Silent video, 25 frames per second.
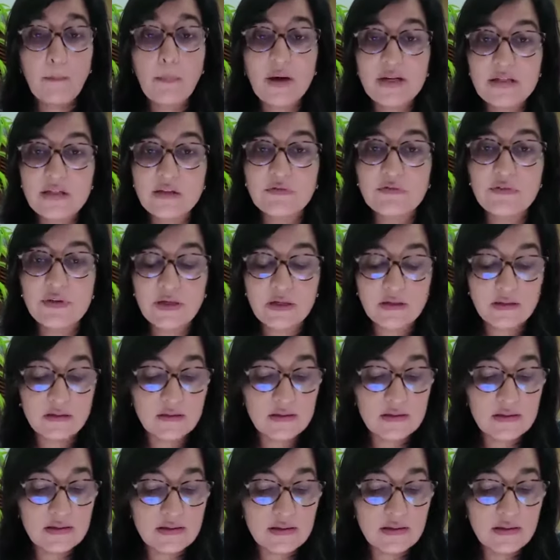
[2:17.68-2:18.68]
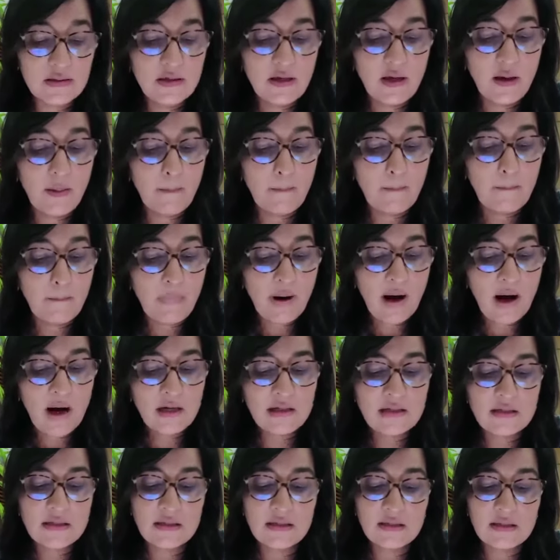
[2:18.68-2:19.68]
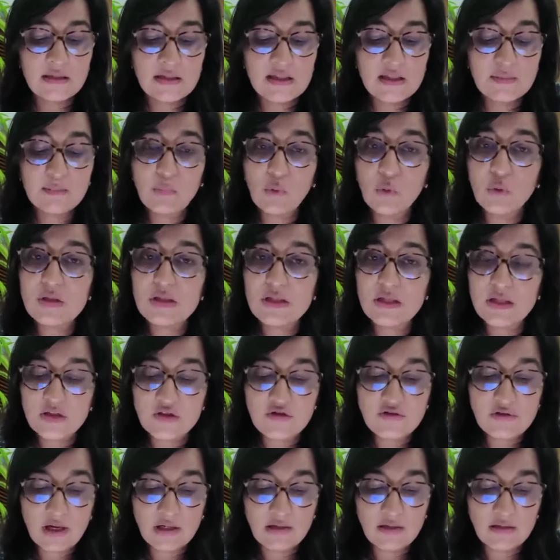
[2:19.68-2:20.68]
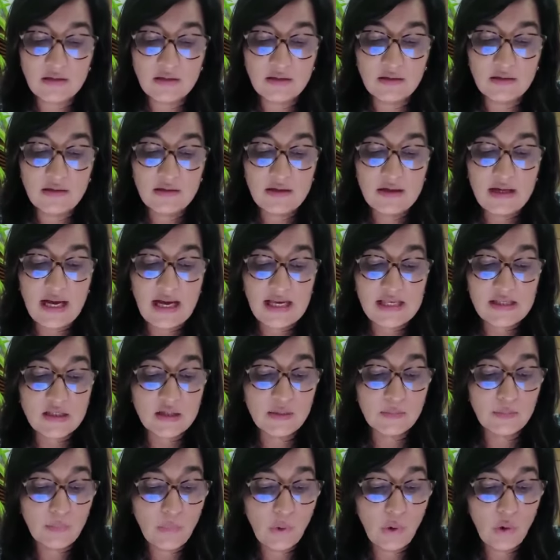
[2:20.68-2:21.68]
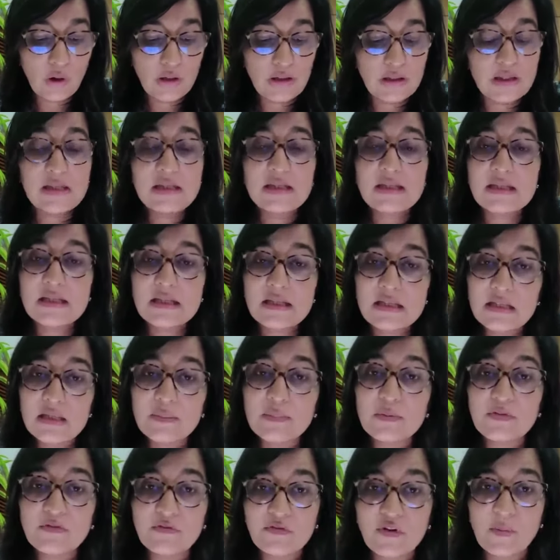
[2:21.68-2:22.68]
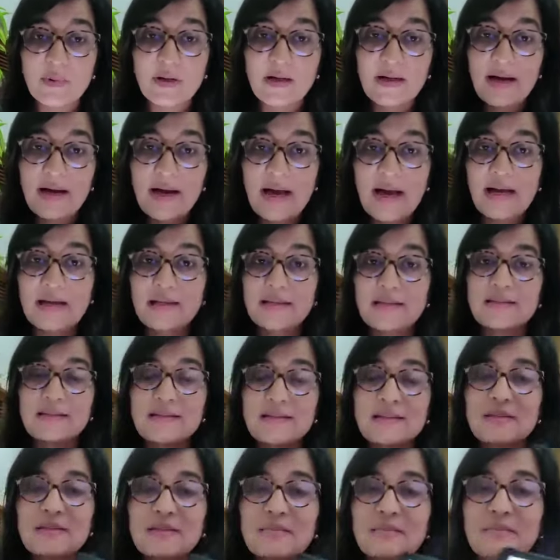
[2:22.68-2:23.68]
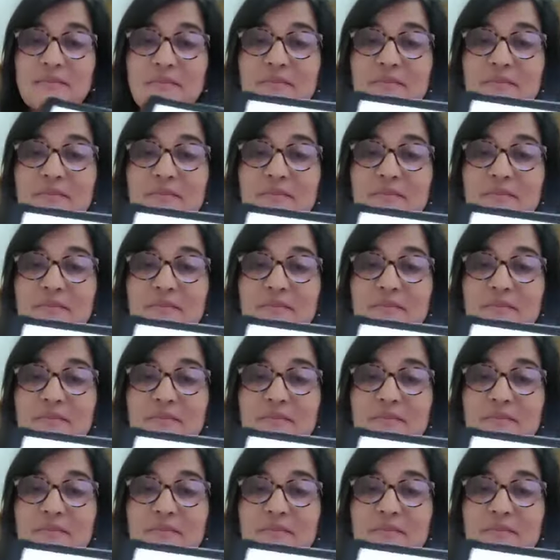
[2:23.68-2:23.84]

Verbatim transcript: Butterfingers, barked the sports instructor as the ball slipped from her hands.